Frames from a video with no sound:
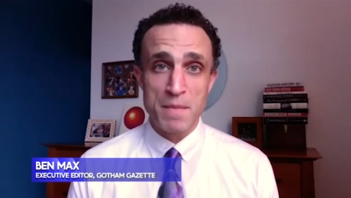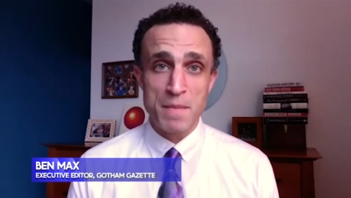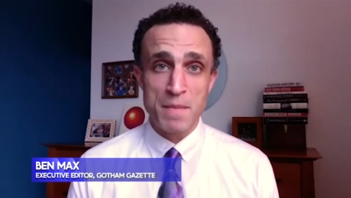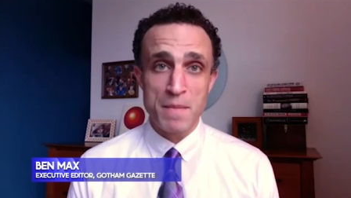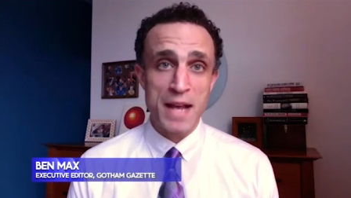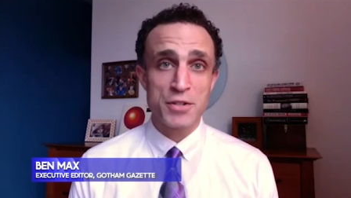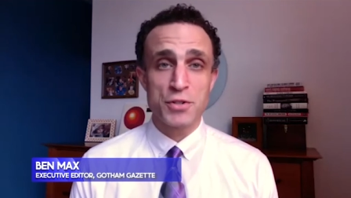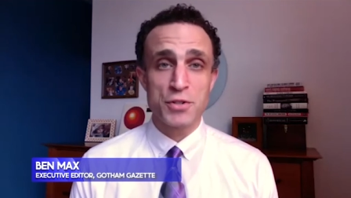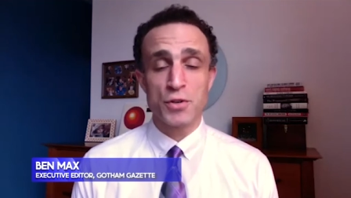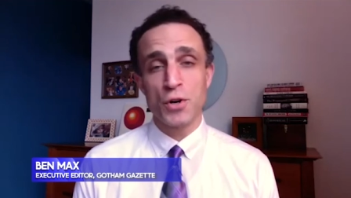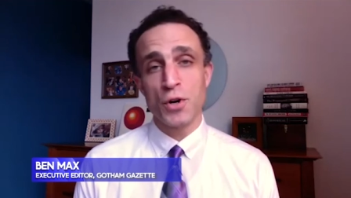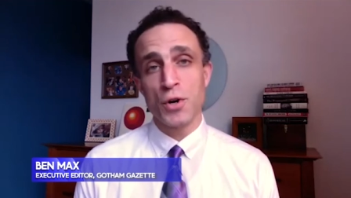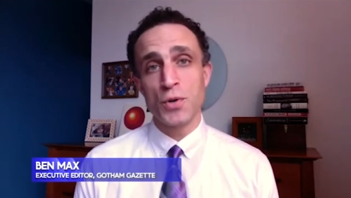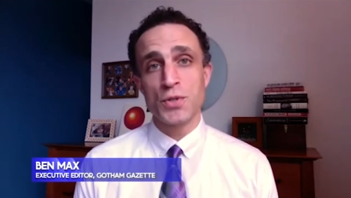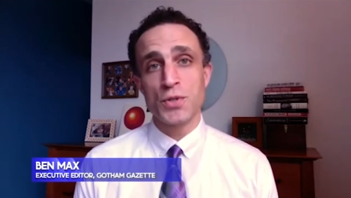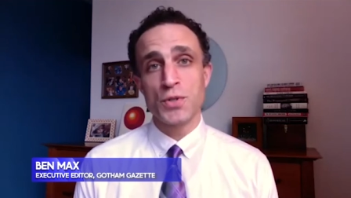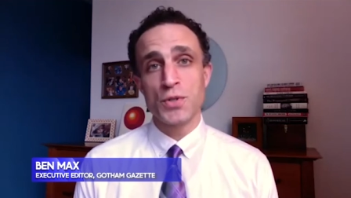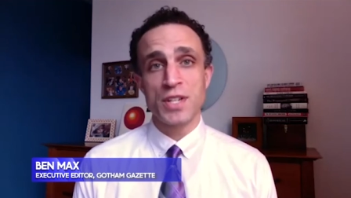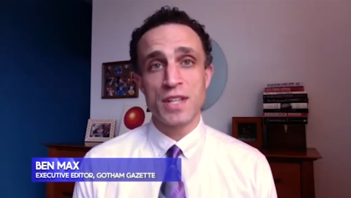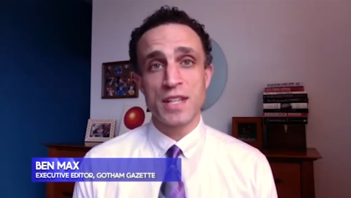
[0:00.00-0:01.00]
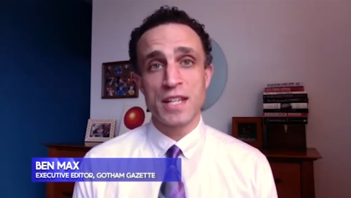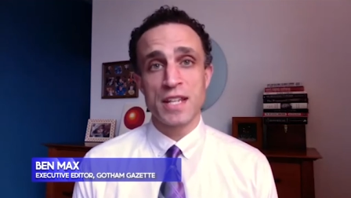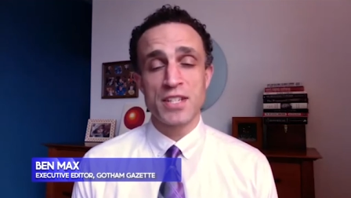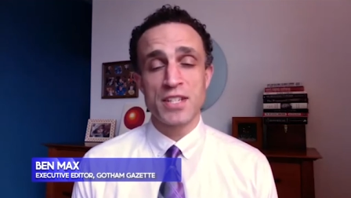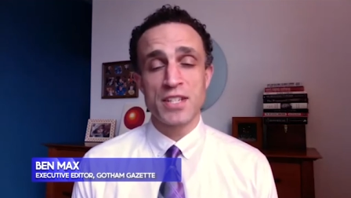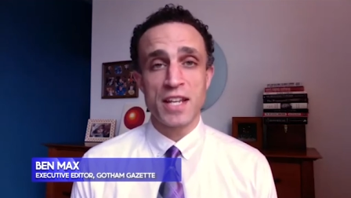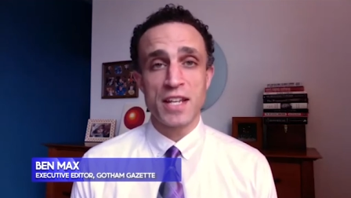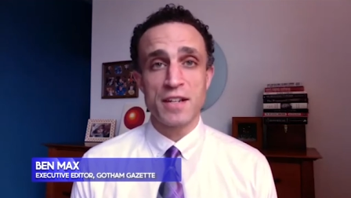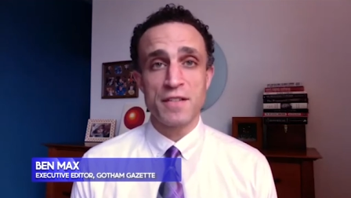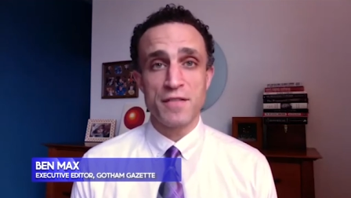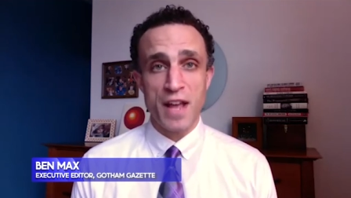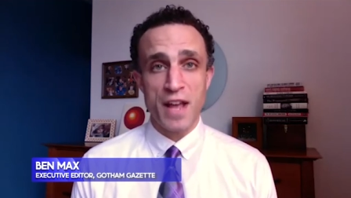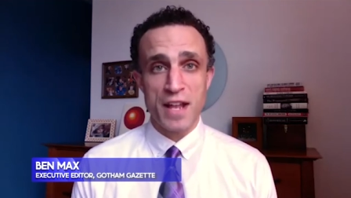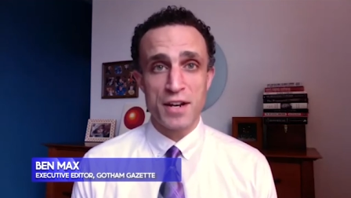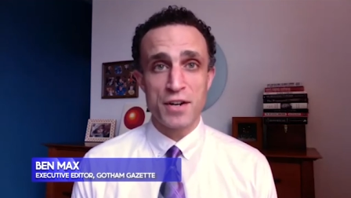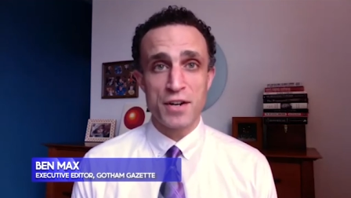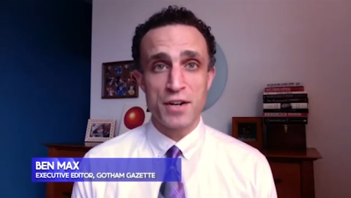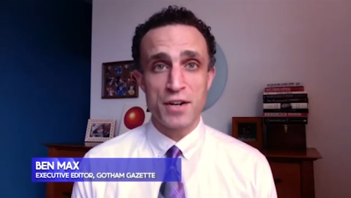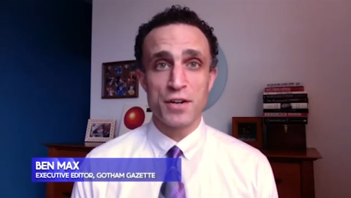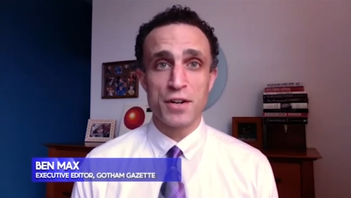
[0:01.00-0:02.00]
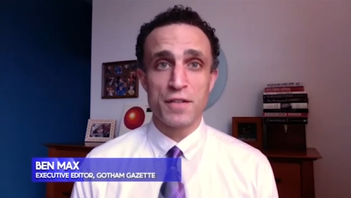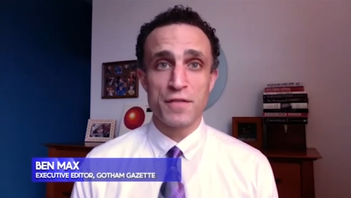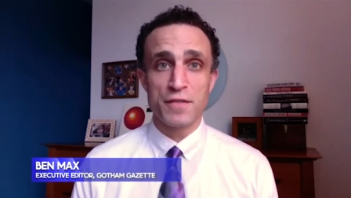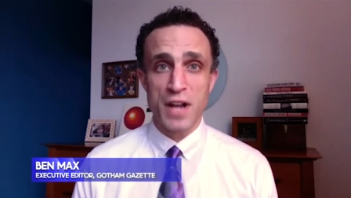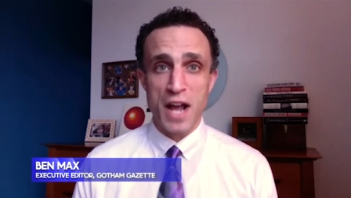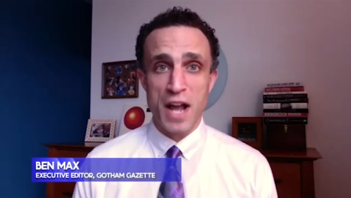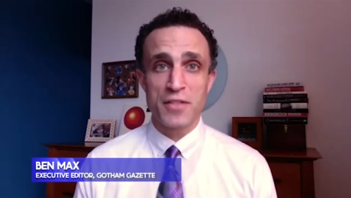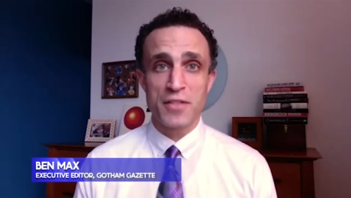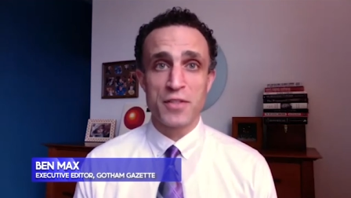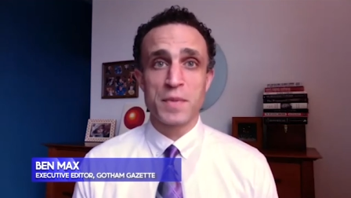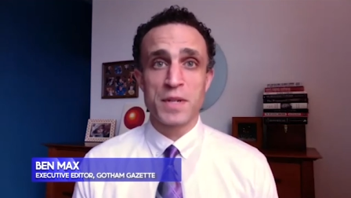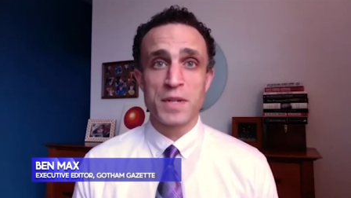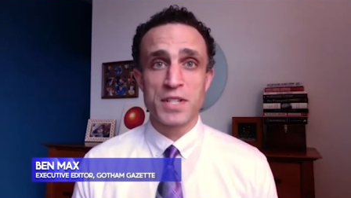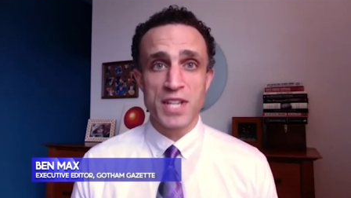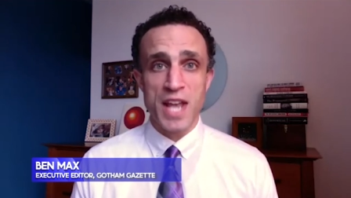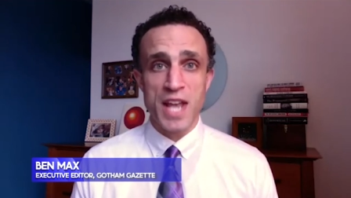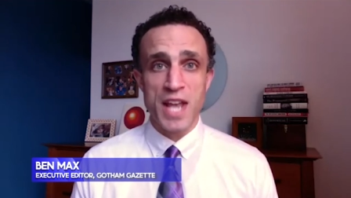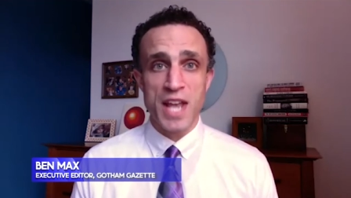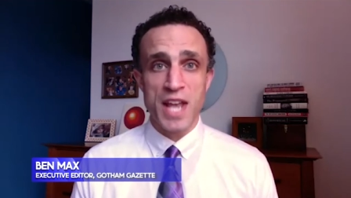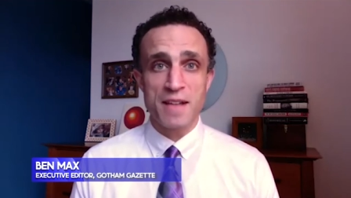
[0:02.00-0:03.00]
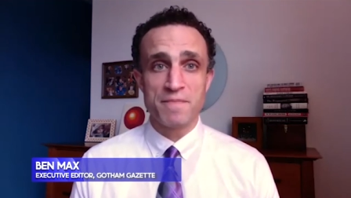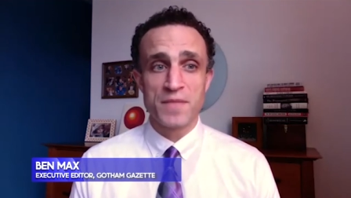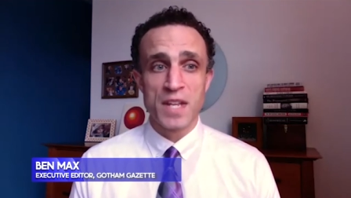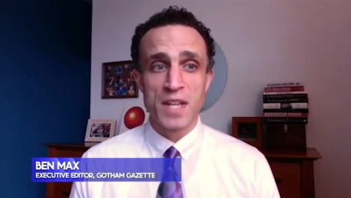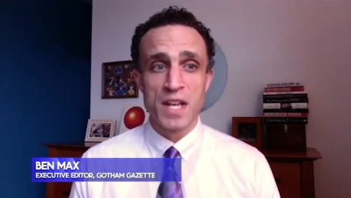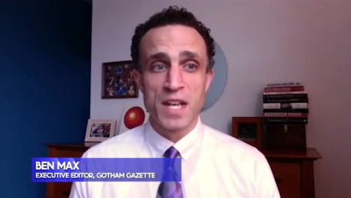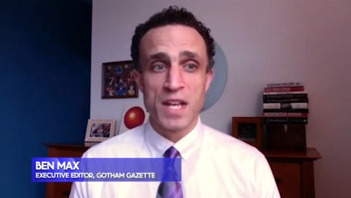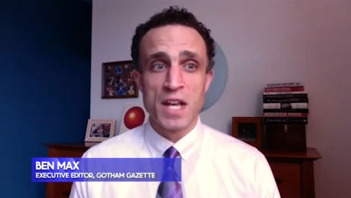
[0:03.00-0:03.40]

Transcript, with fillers: Ben Max, your host and the executive editor of Gotham Gazette.